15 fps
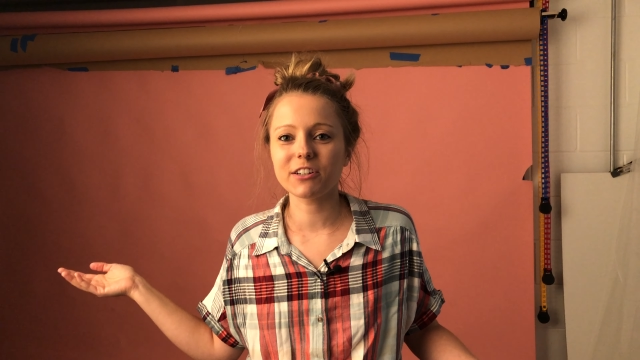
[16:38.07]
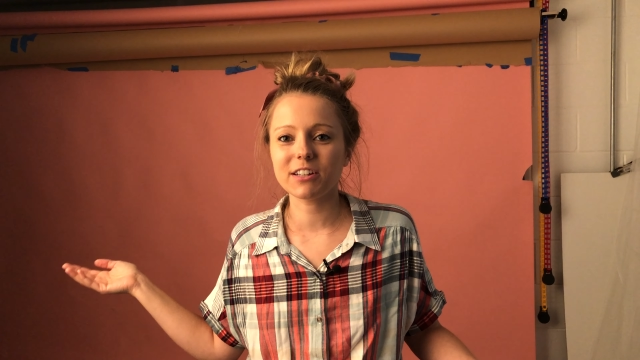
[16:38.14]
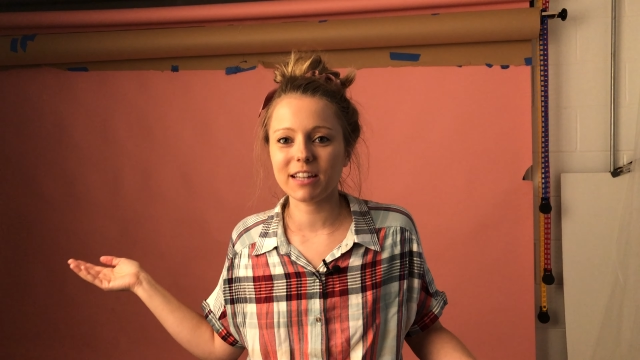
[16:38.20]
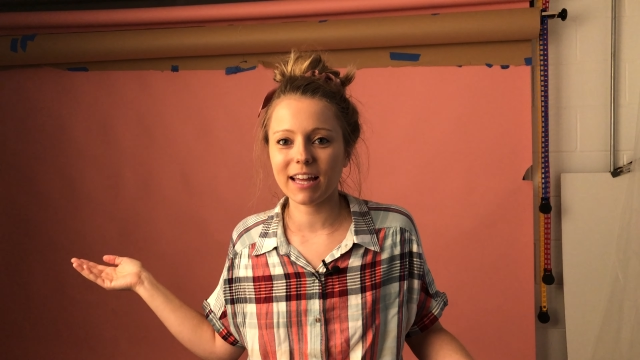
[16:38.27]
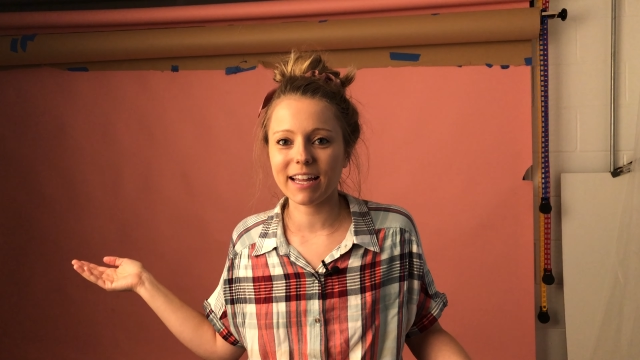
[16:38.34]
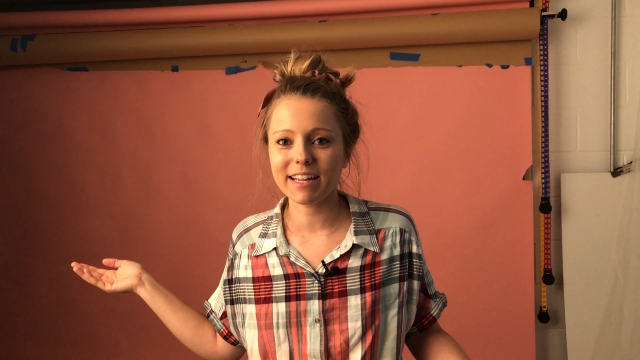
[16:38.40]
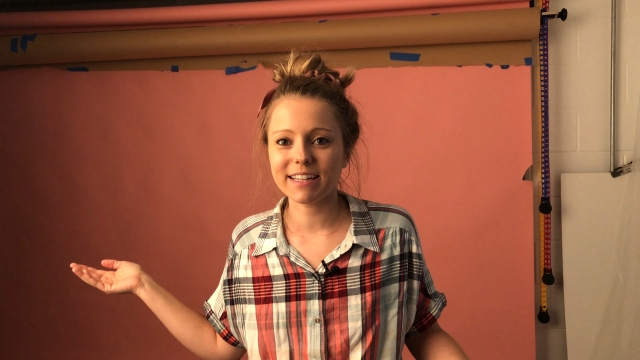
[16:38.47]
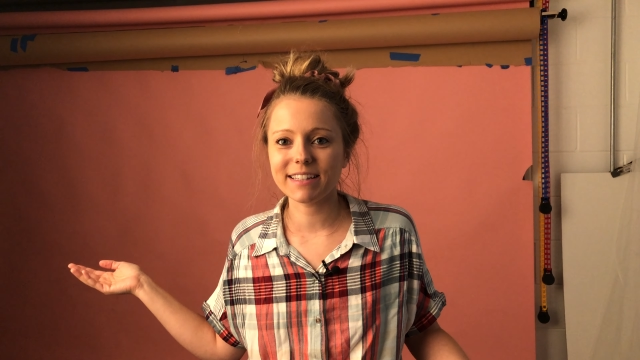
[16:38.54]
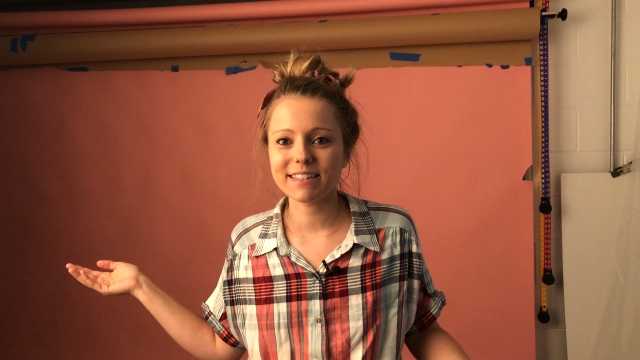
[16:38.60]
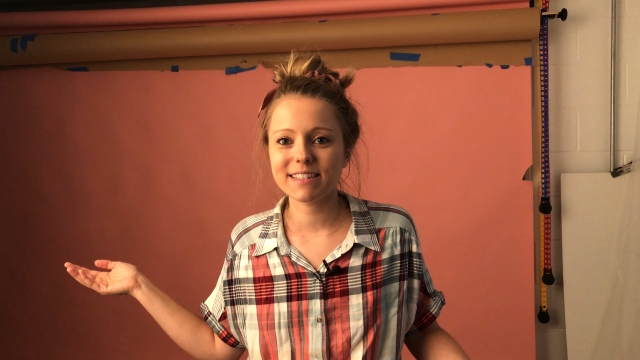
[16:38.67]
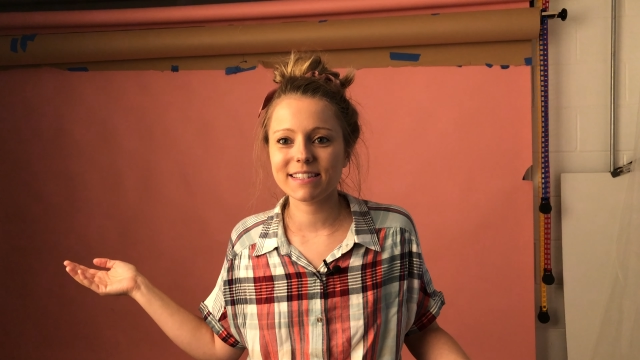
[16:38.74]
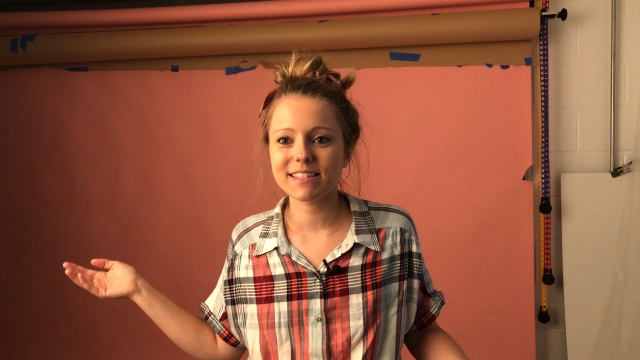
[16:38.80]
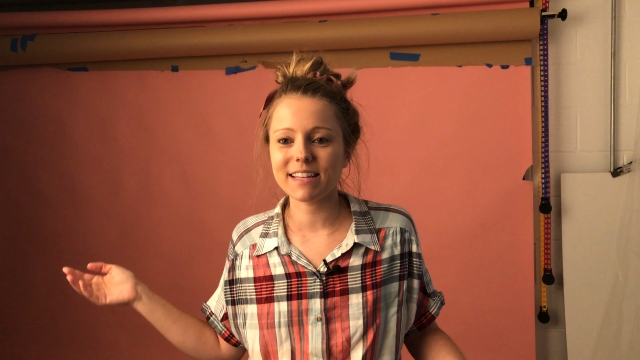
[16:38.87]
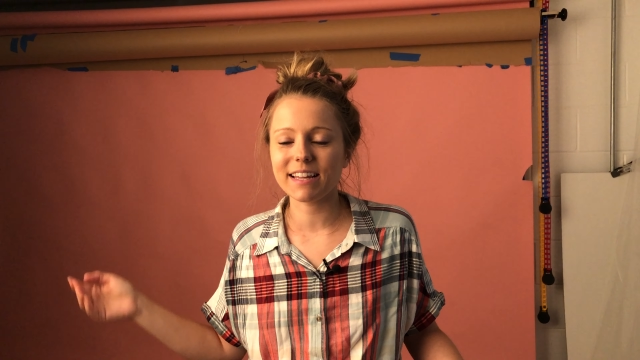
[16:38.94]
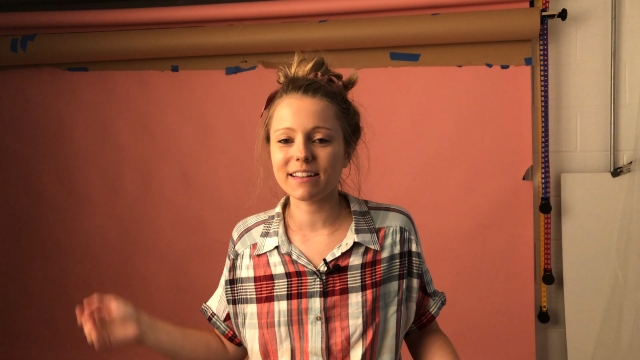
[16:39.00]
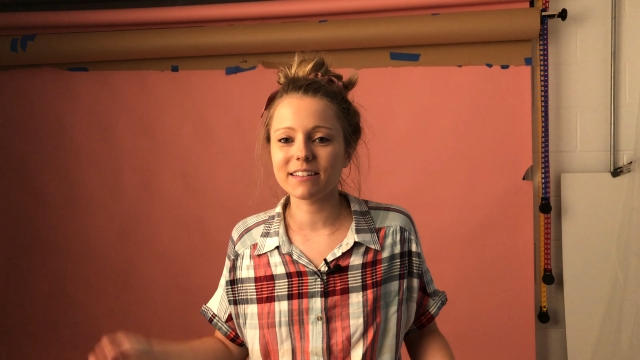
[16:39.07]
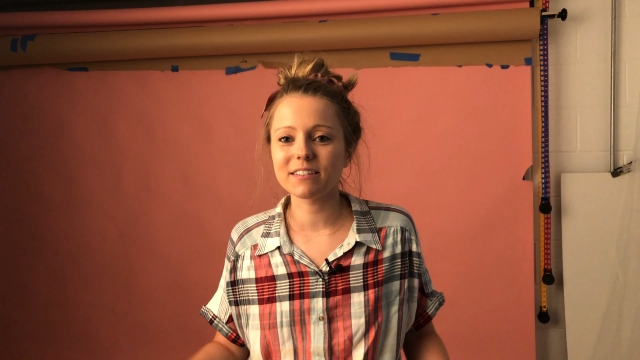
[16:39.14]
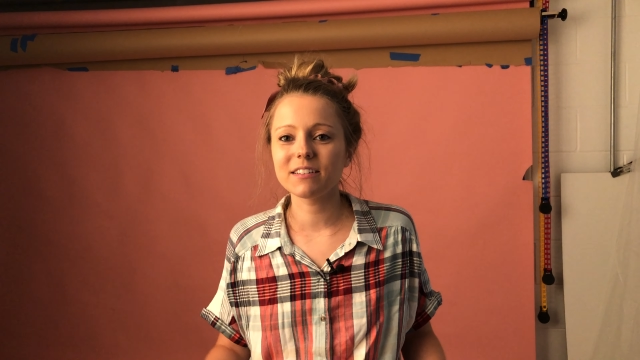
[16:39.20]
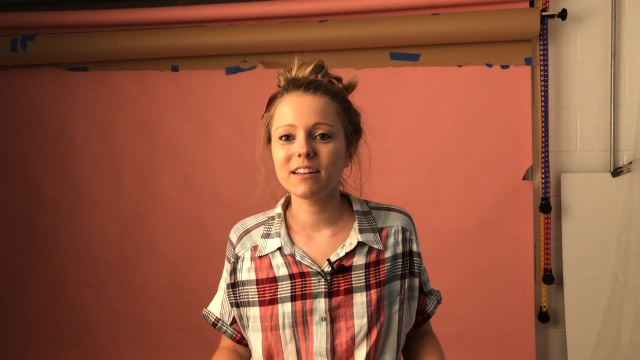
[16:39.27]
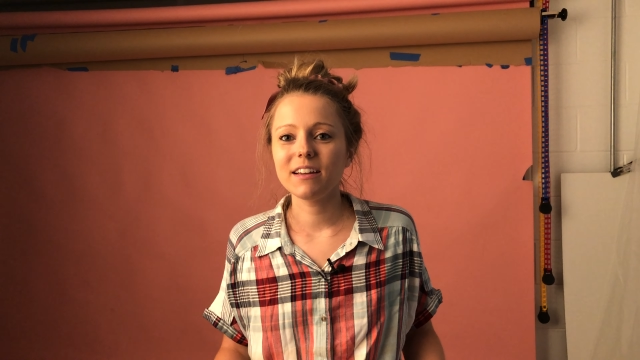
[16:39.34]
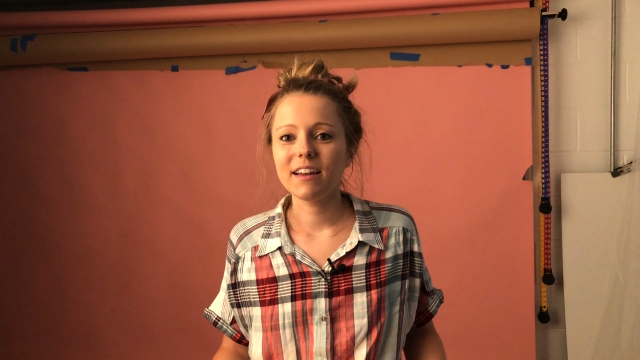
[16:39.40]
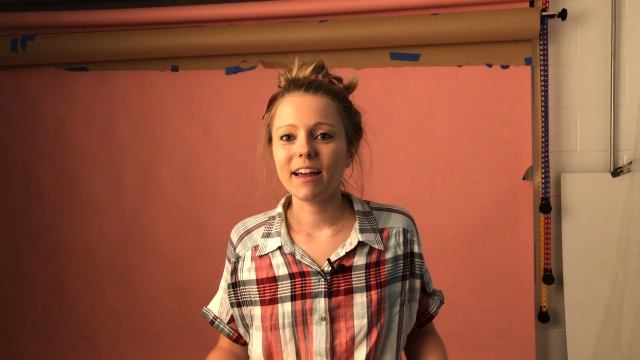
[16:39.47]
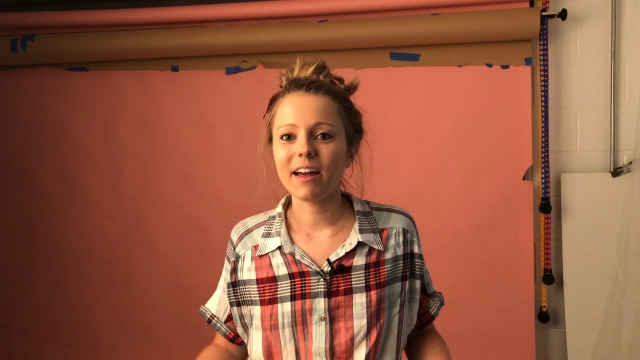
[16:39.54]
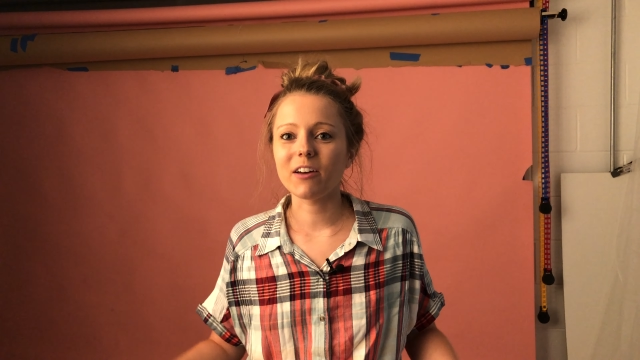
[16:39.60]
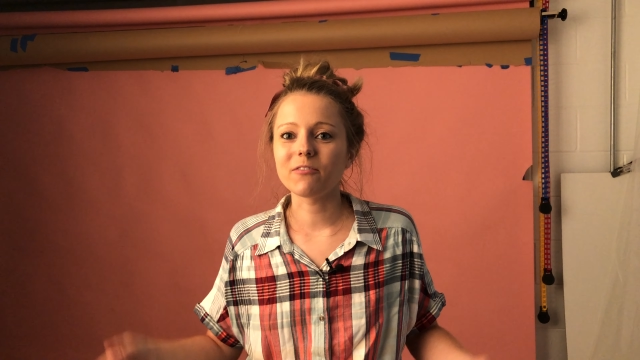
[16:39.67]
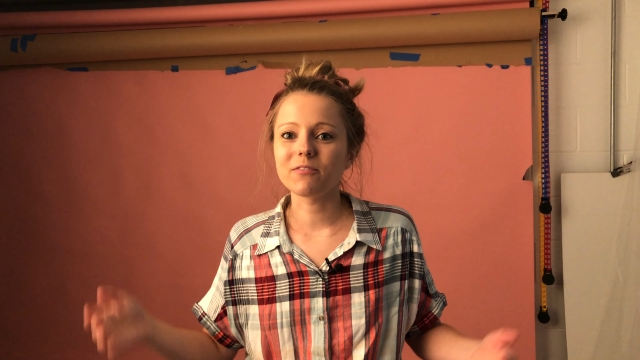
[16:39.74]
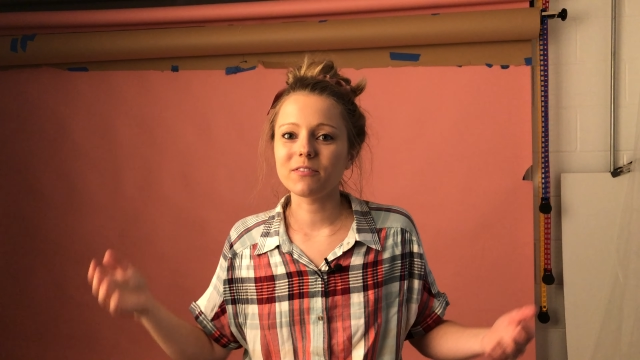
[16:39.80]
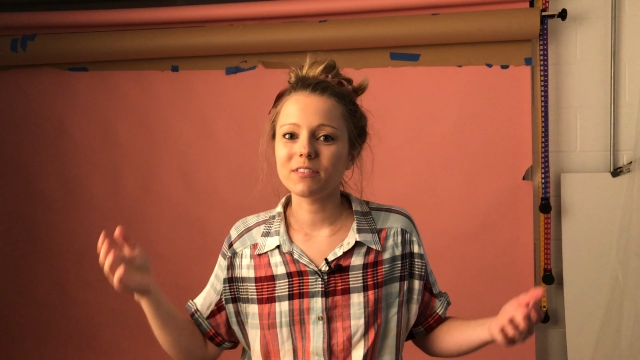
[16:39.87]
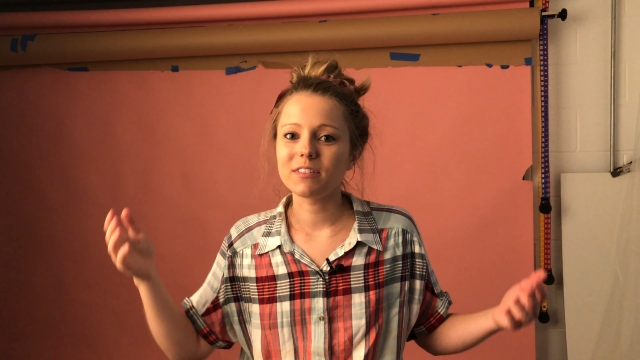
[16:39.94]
clients and have